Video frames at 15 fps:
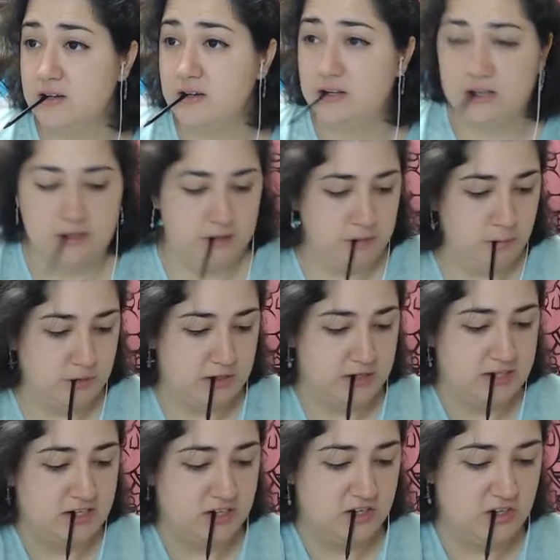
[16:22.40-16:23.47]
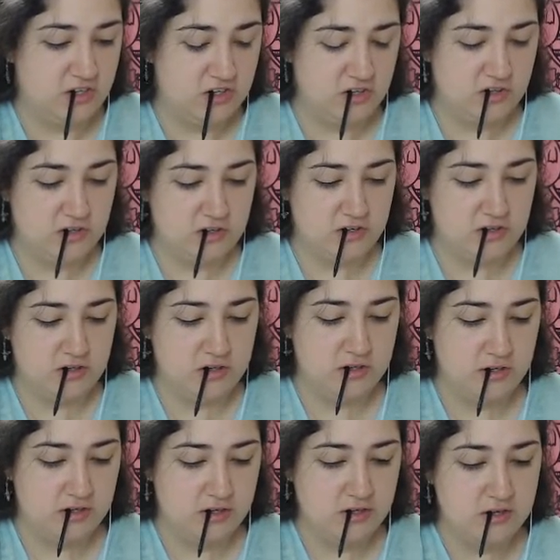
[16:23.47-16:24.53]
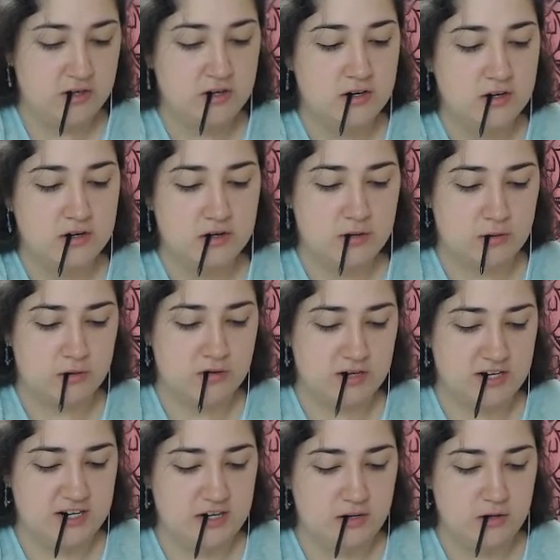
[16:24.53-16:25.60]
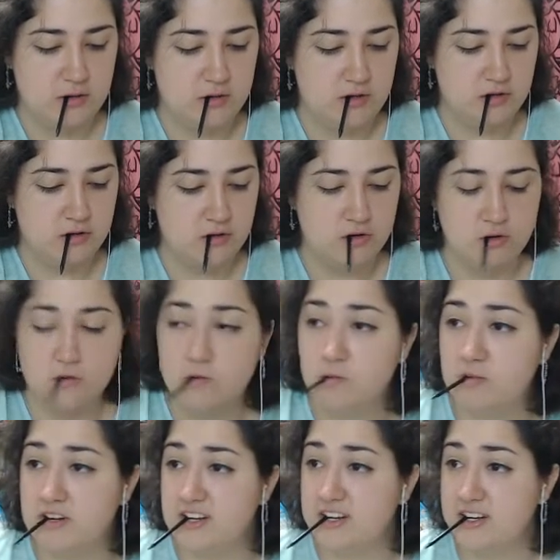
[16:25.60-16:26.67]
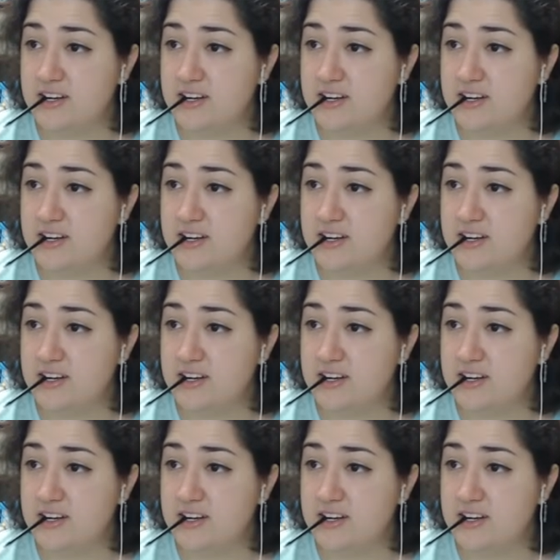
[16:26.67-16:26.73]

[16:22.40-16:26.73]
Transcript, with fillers: and then we got Sugar Cryo Nova.